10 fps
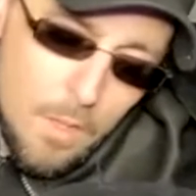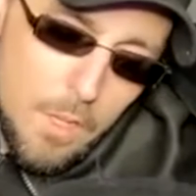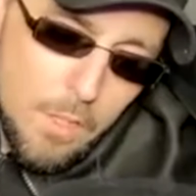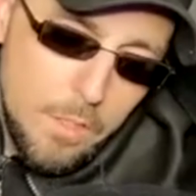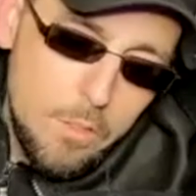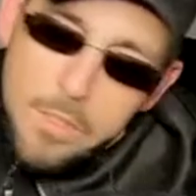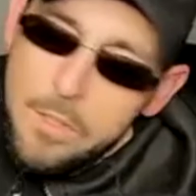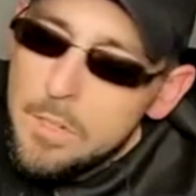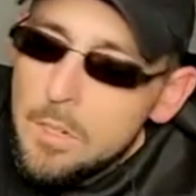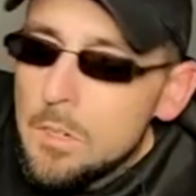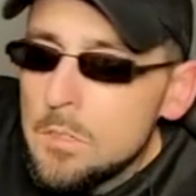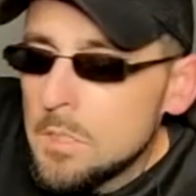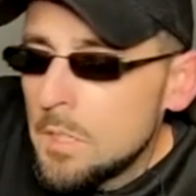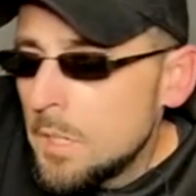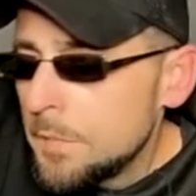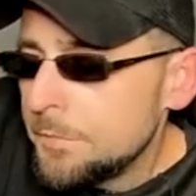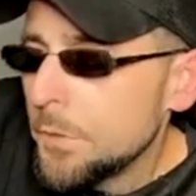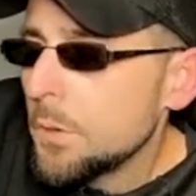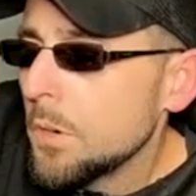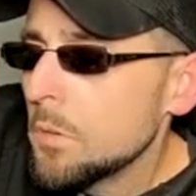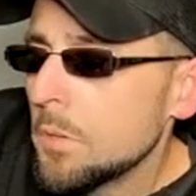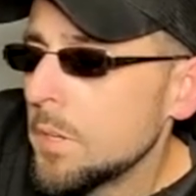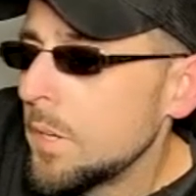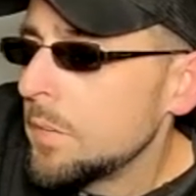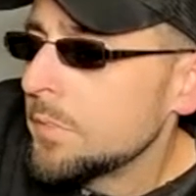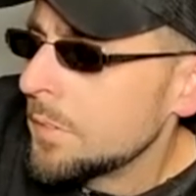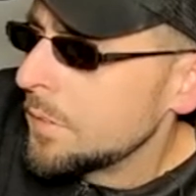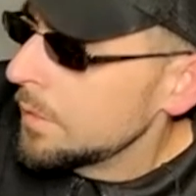You can use it for whatever